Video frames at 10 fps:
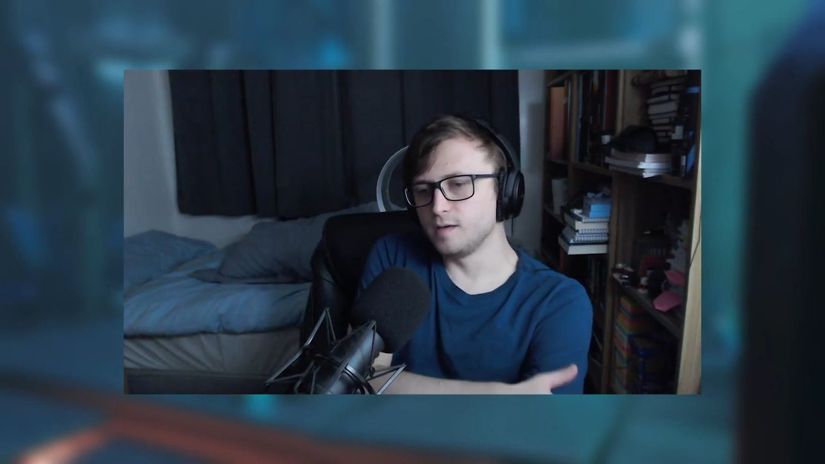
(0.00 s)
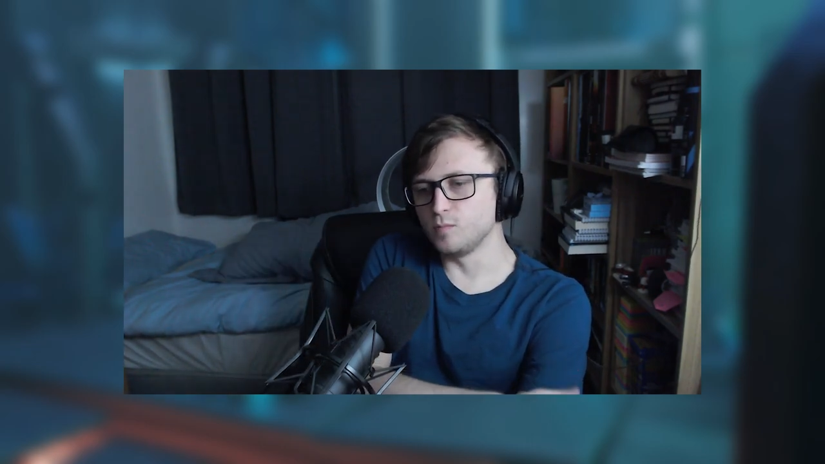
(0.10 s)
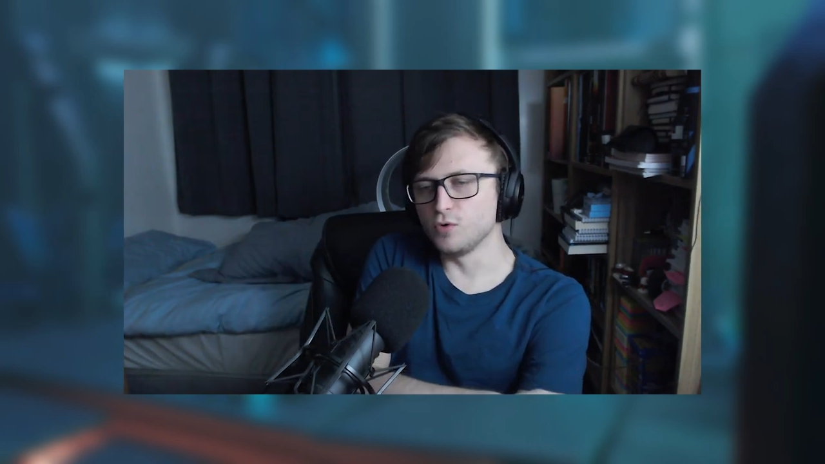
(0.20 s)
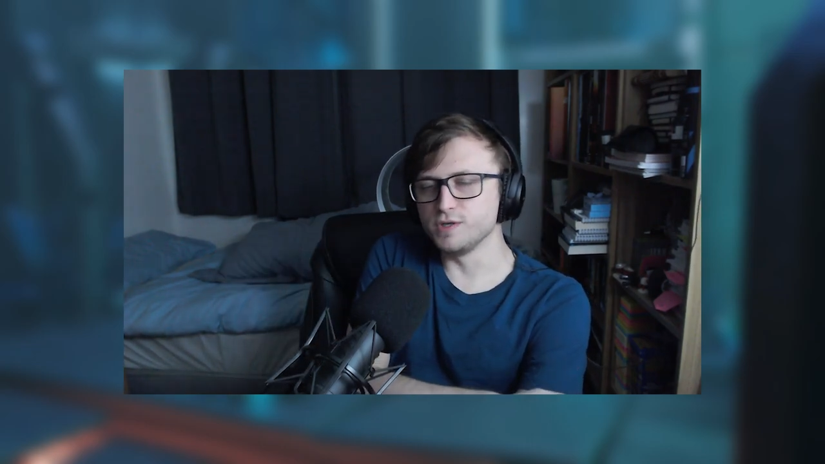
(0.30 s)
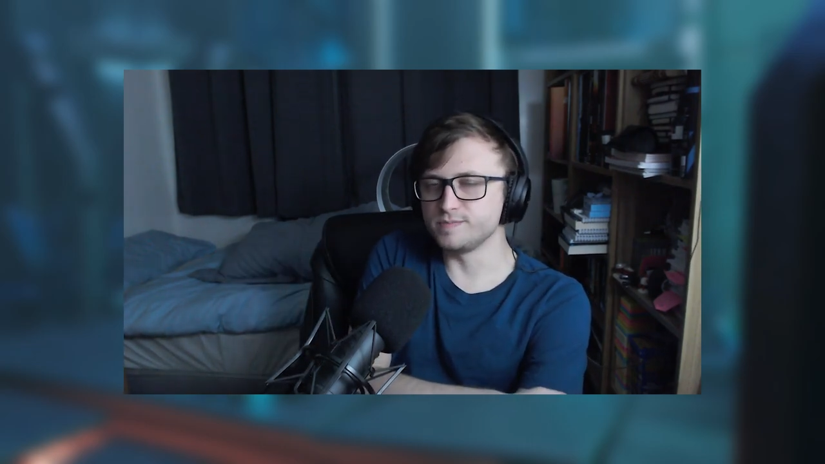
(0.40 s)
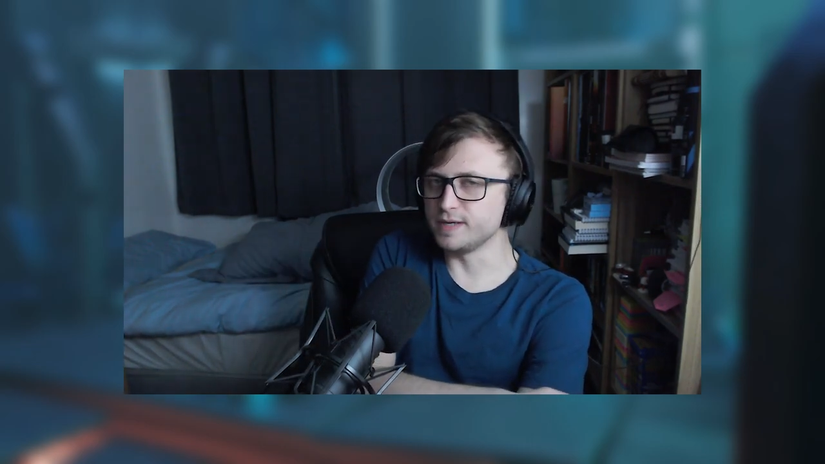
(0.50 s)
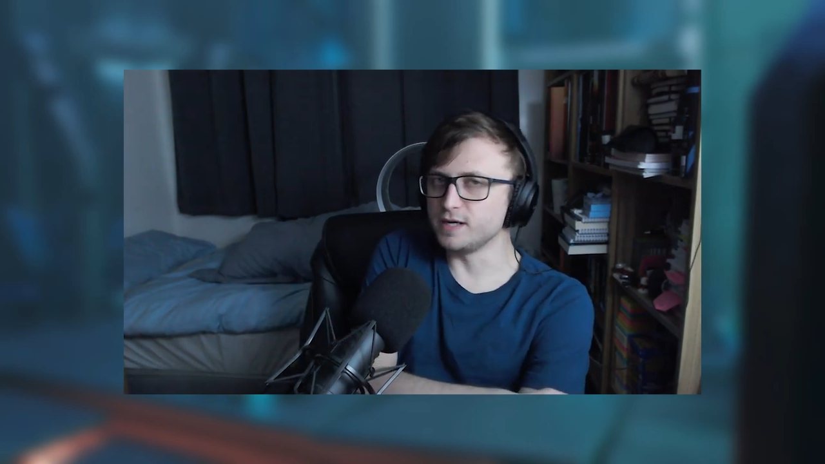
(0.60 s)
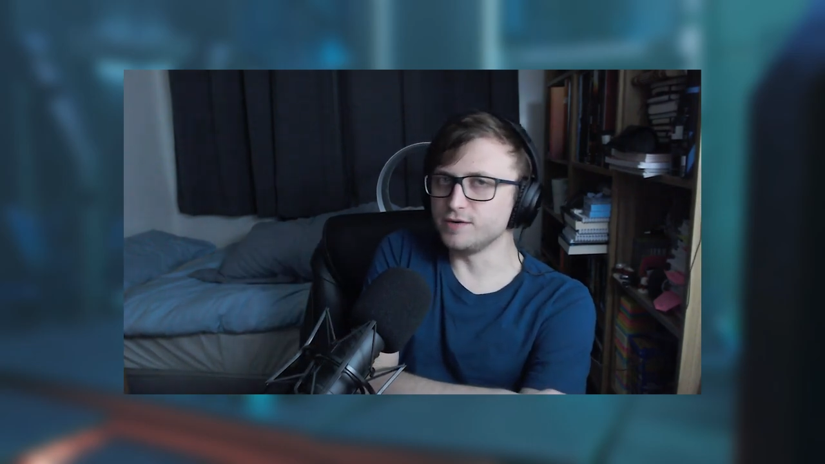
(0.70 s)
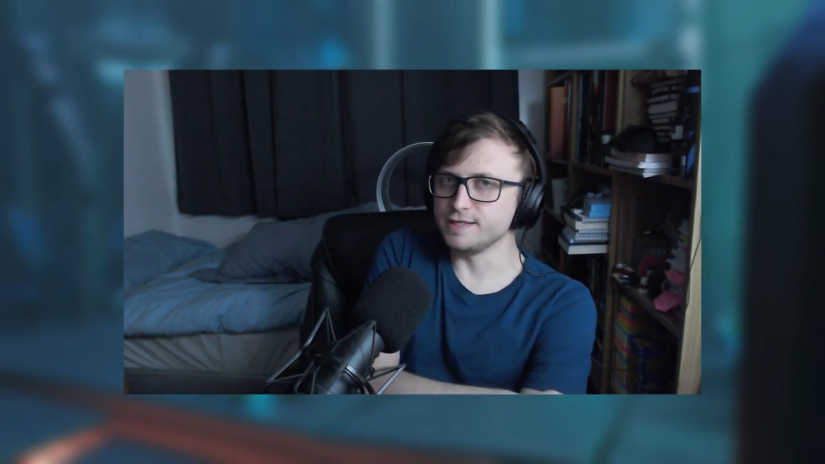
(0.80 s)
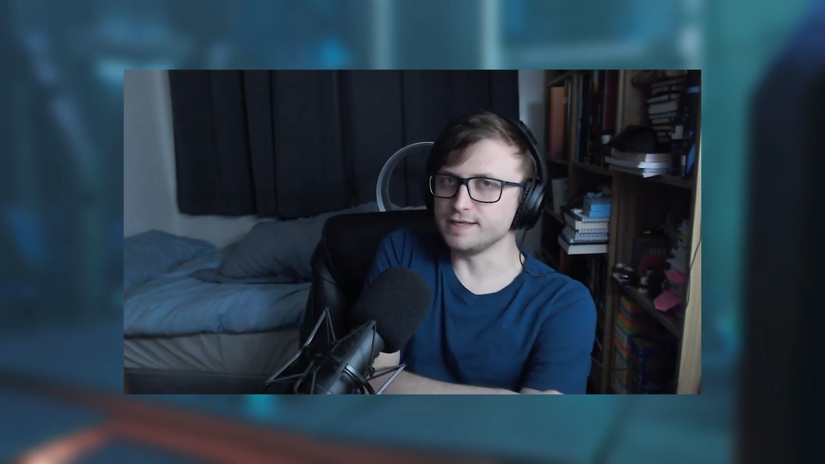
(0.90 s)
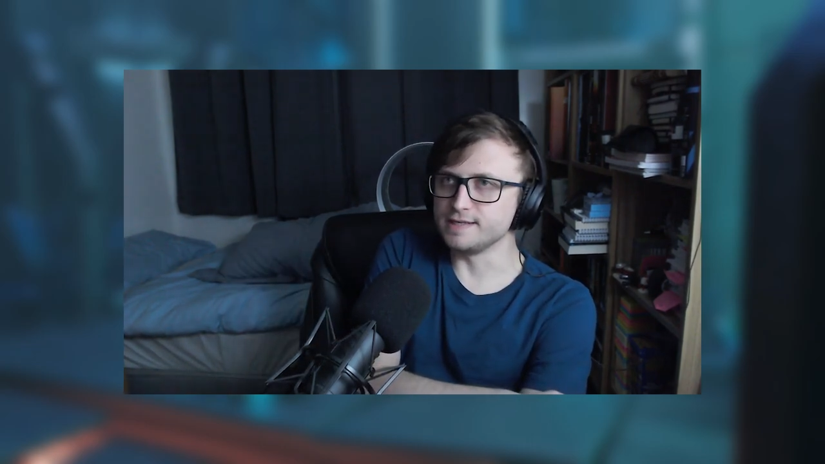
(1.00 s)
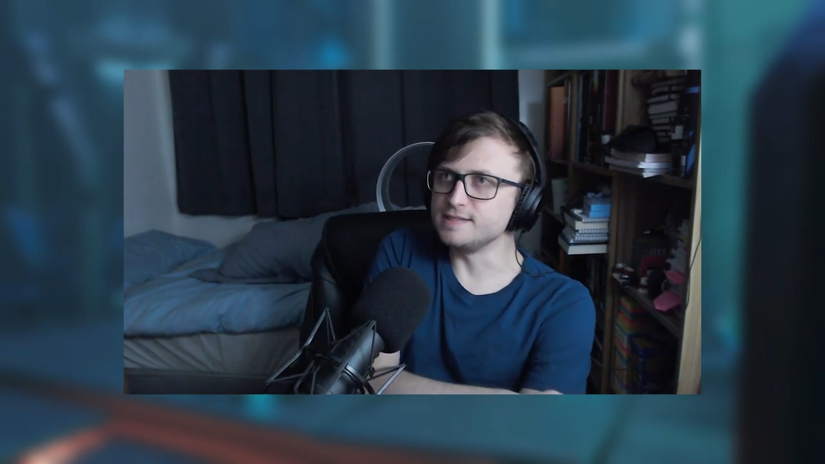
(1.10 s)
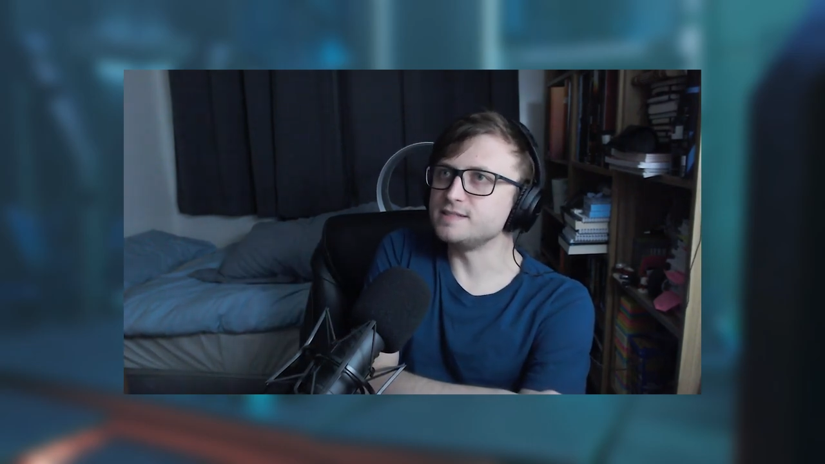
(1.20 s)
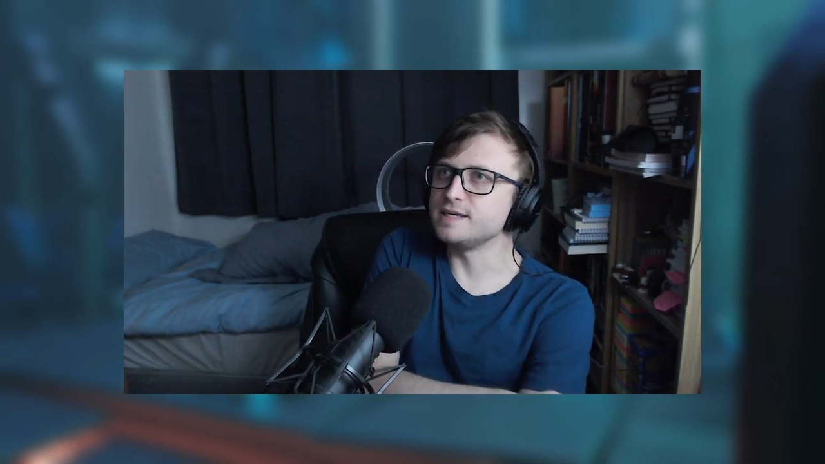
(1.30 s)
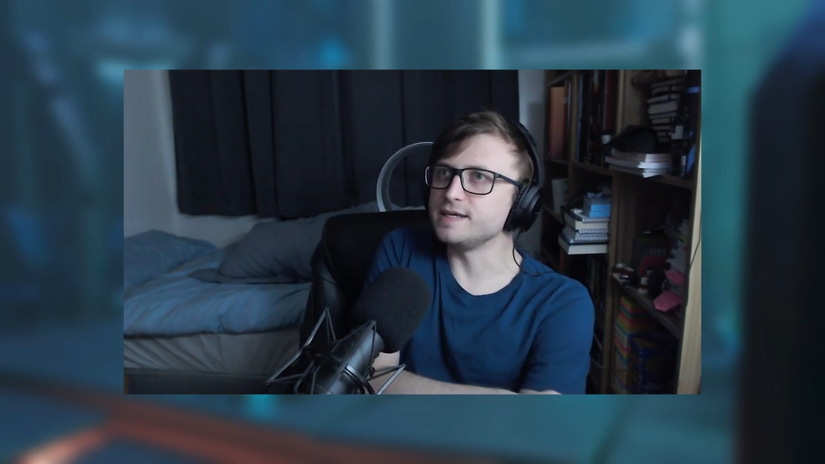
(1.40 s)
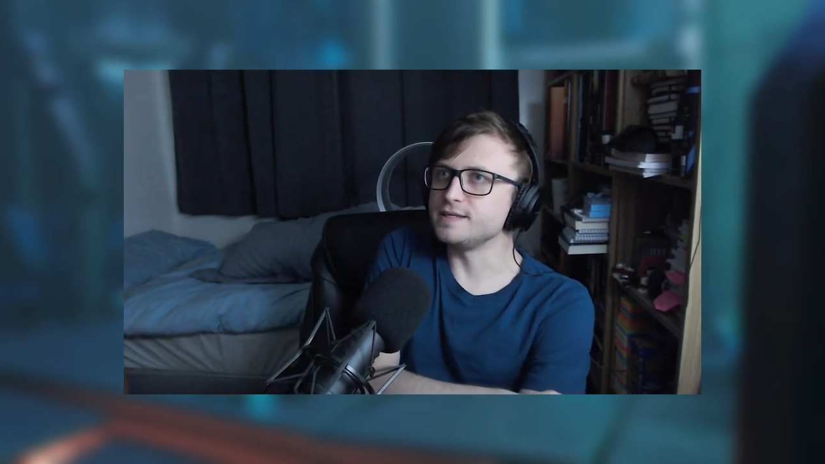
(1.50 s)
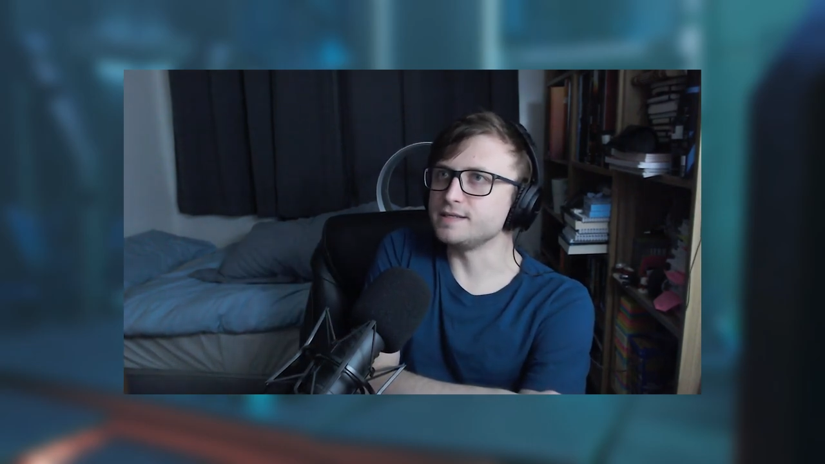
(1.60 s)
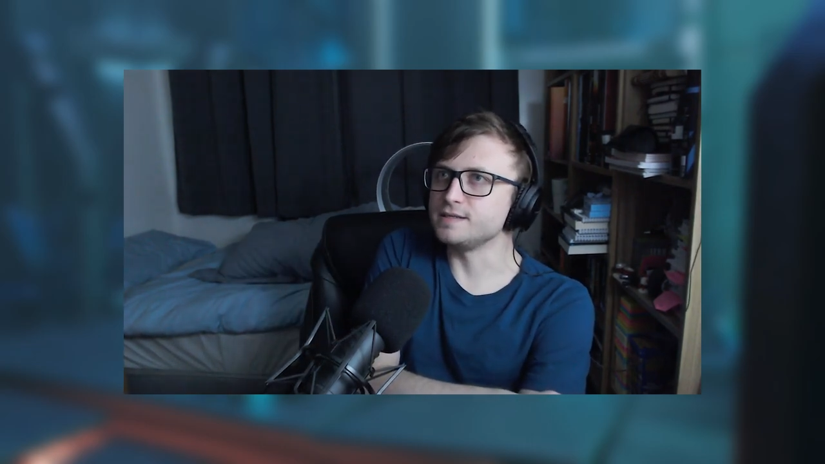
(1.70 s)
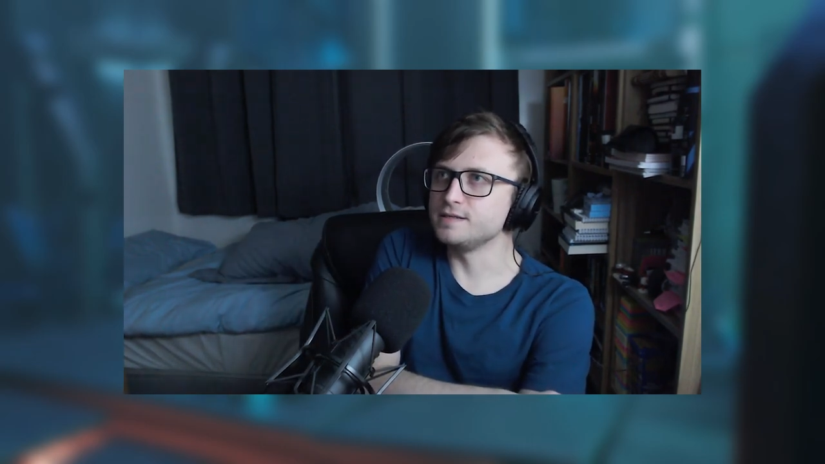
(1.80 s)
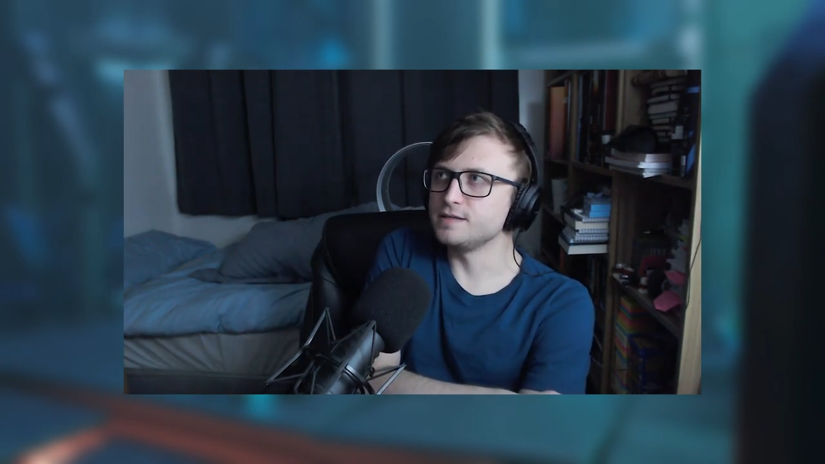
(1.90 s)
more inspiring and
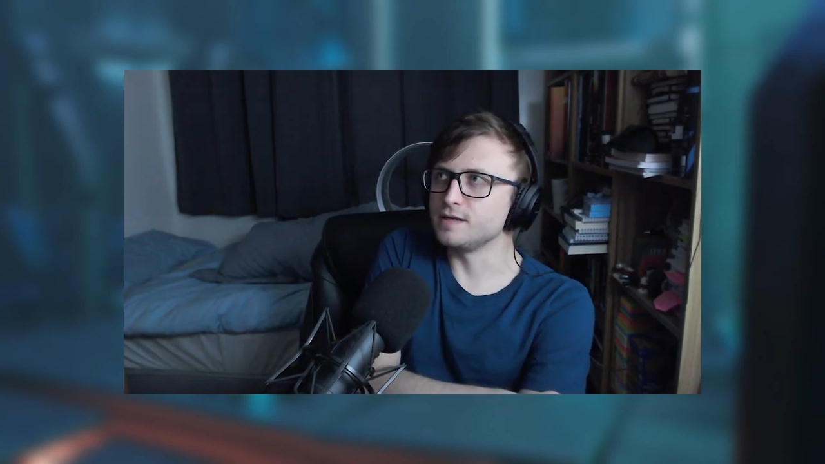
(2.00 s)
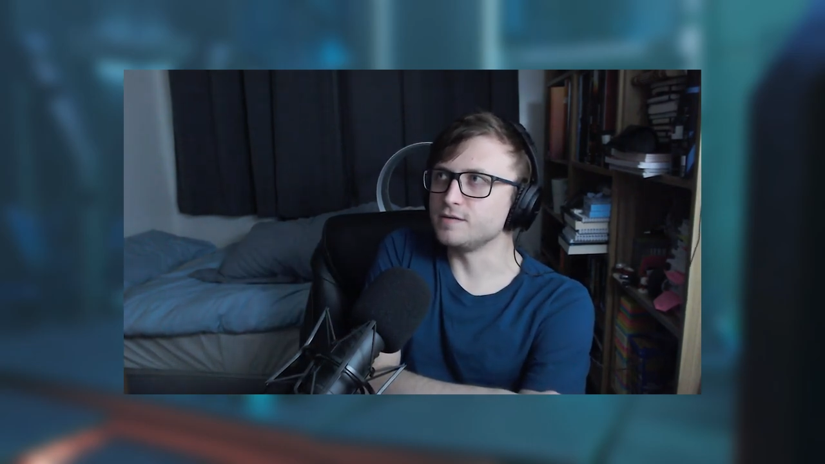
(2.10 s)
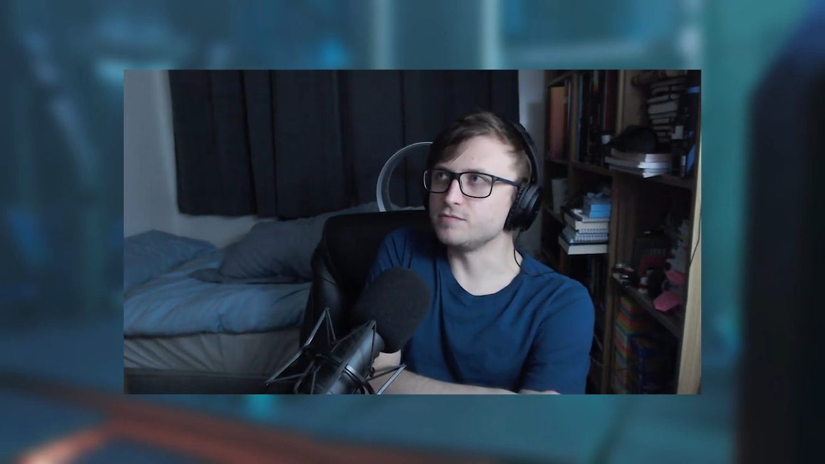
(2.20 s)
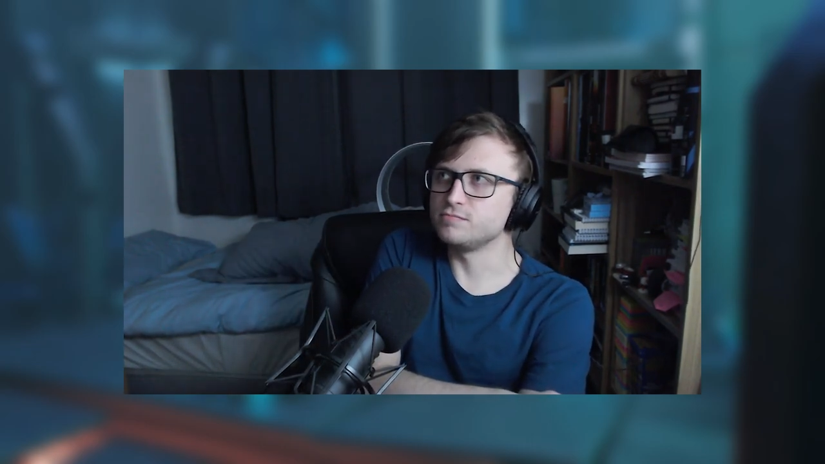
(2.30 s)
entertaining kind of